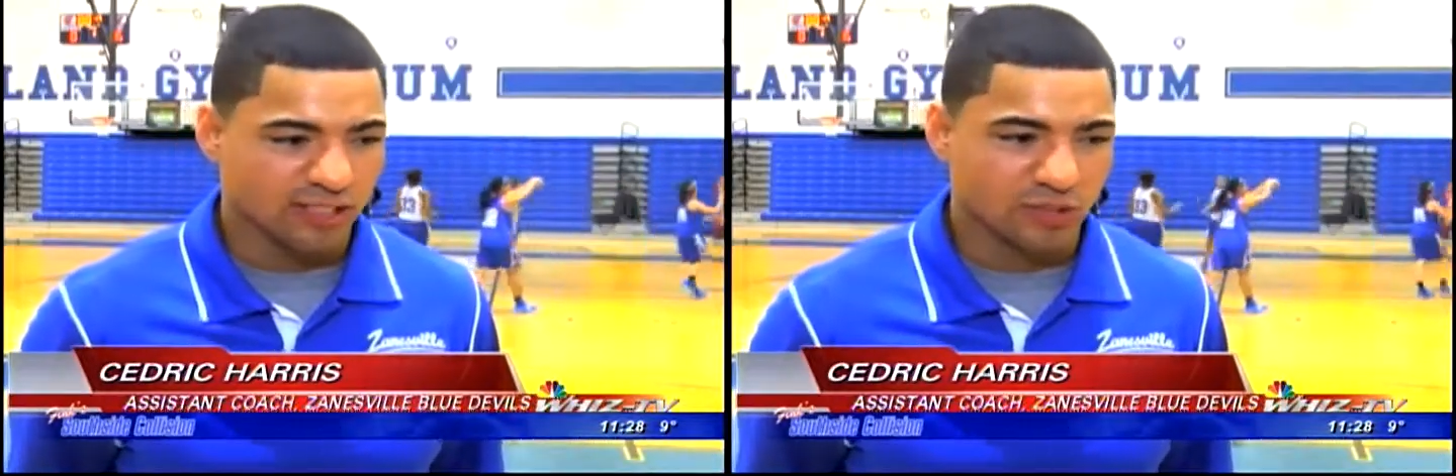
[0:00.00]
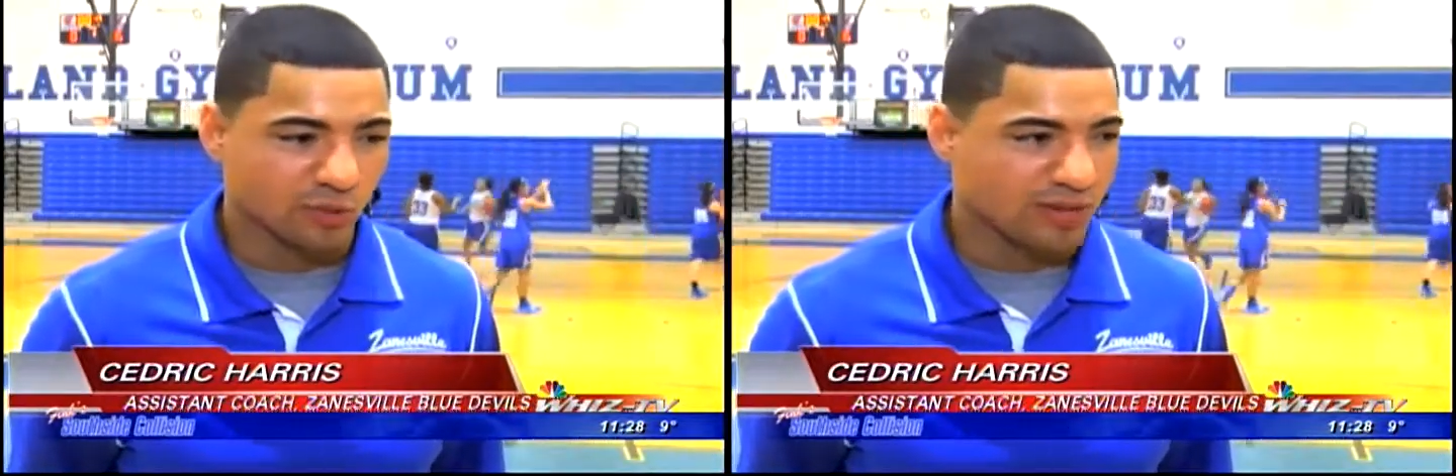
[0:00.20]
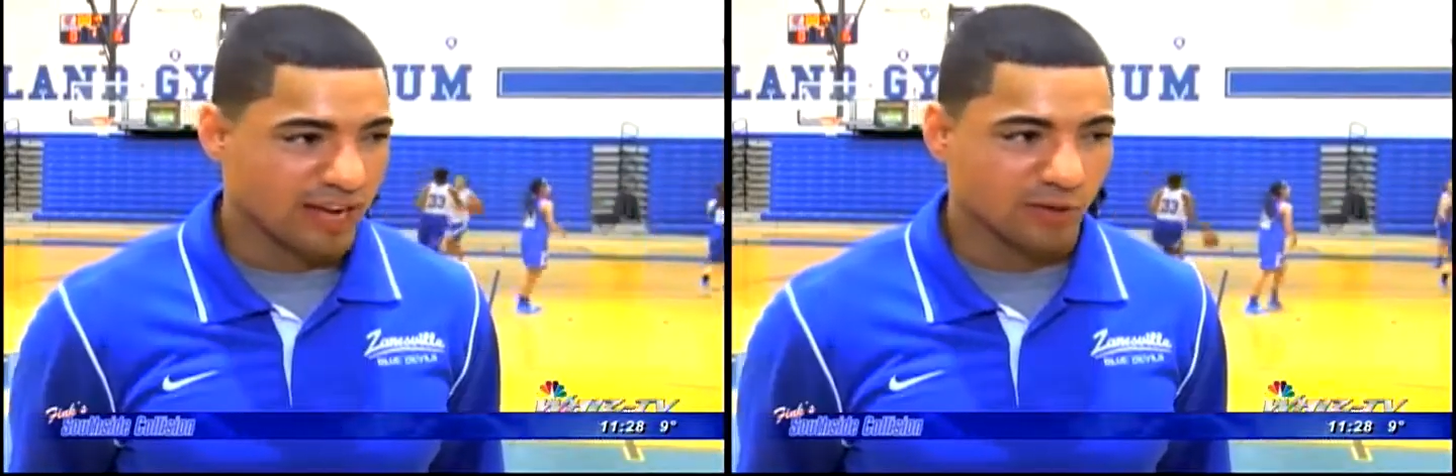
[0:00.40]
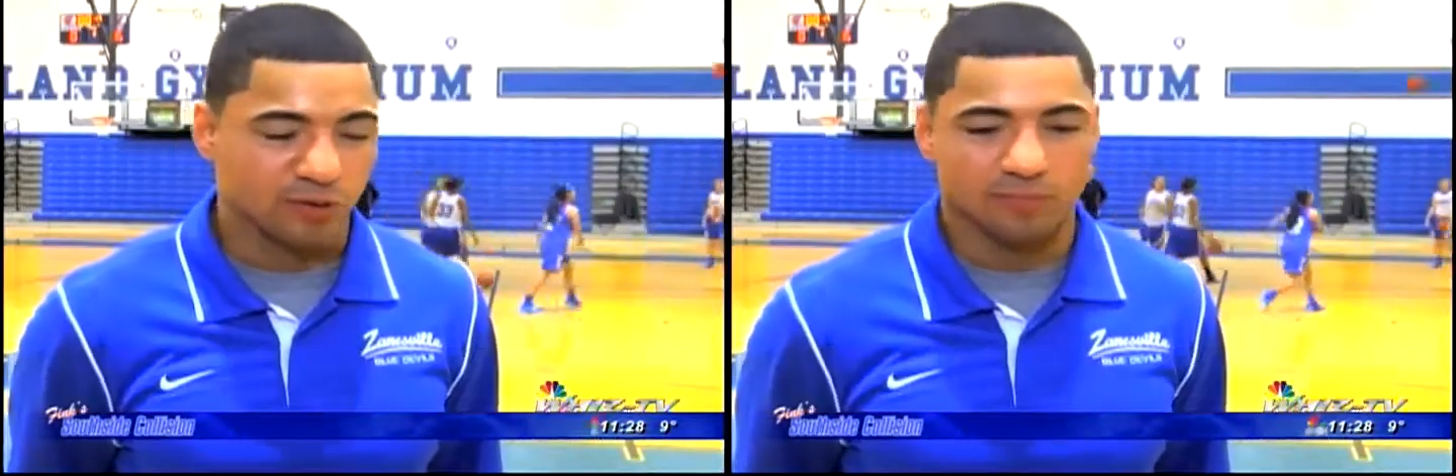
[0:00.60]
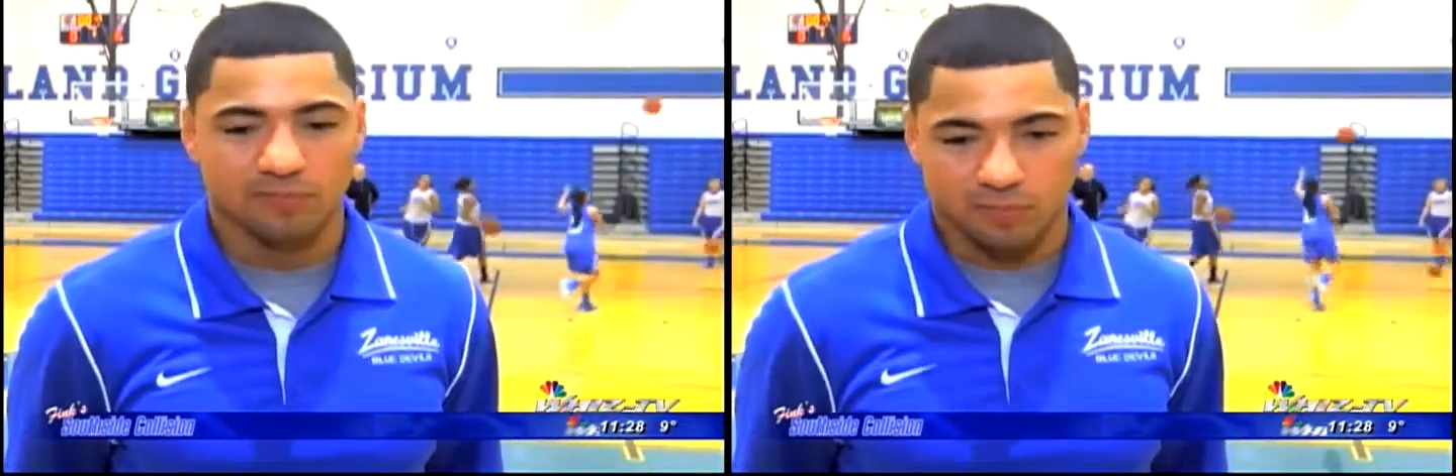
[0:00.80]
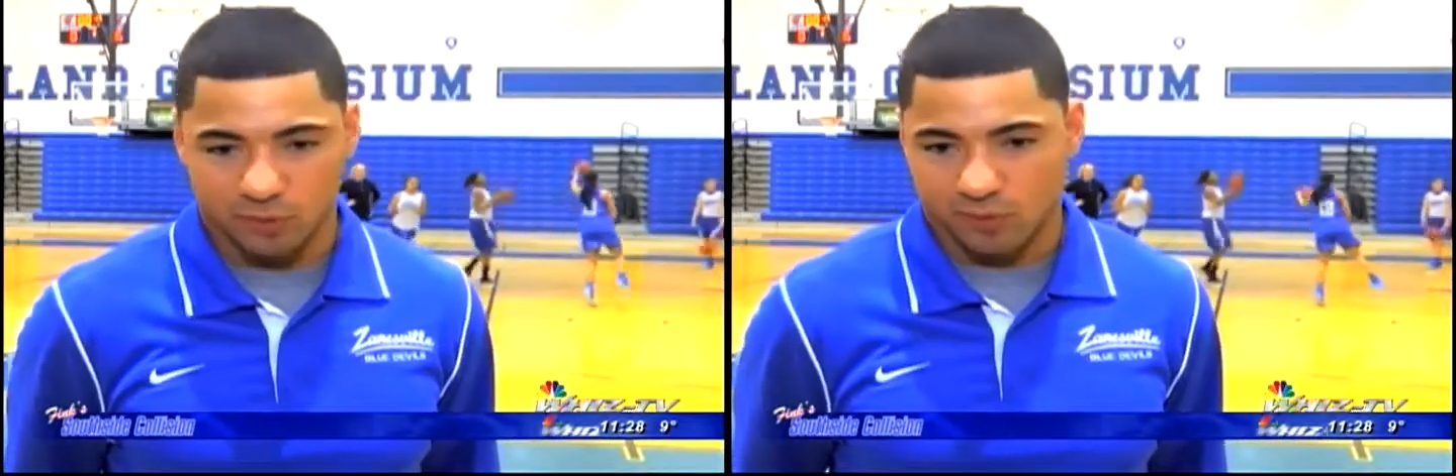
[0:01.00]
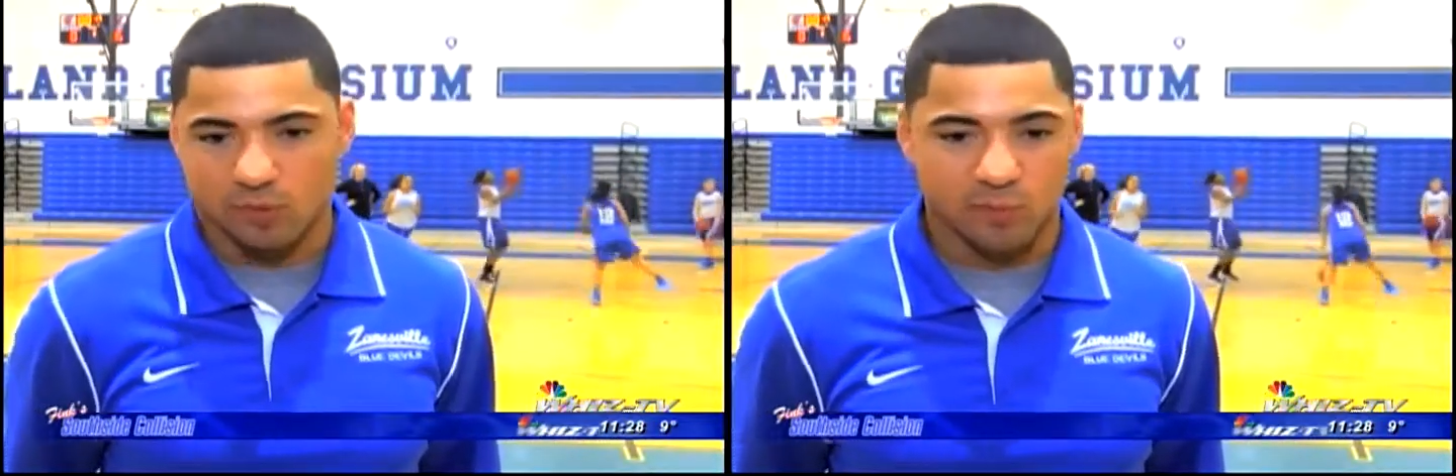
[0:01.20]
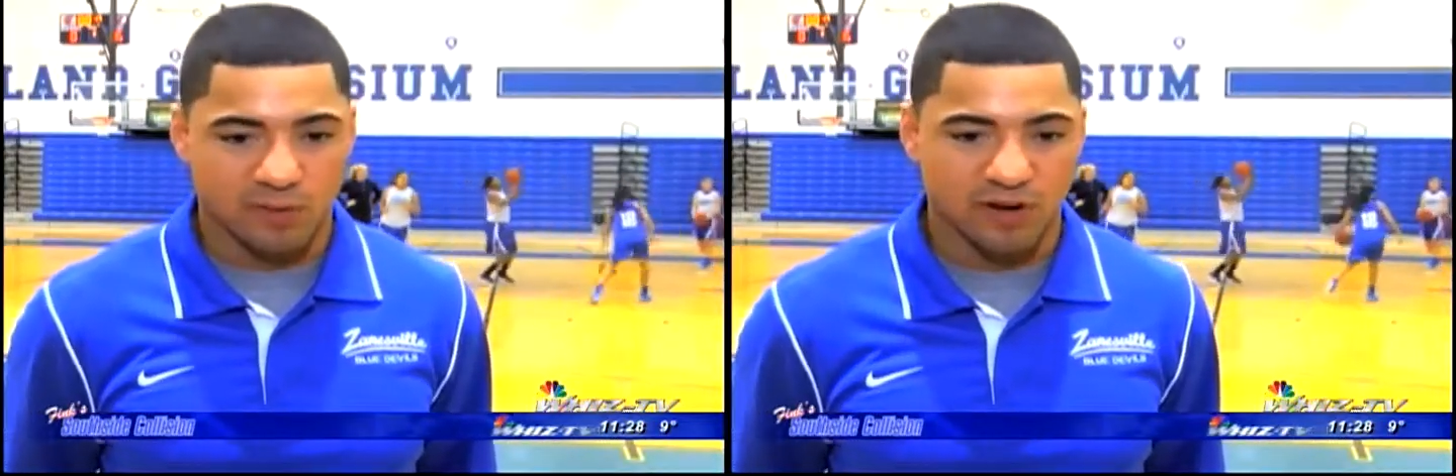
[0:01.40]
going down on them,
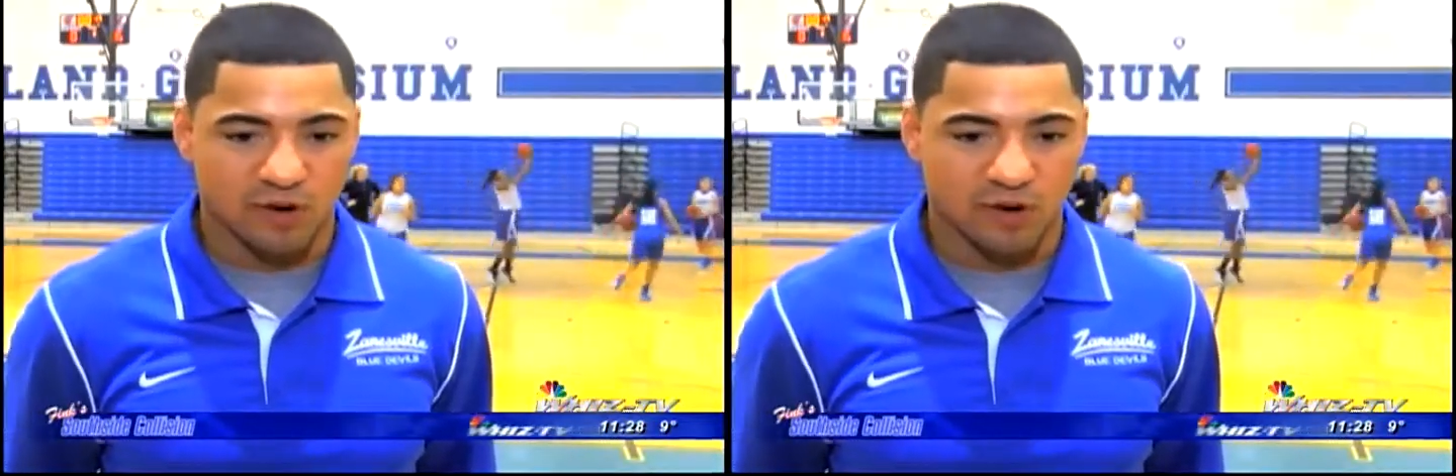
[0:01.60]
going pretty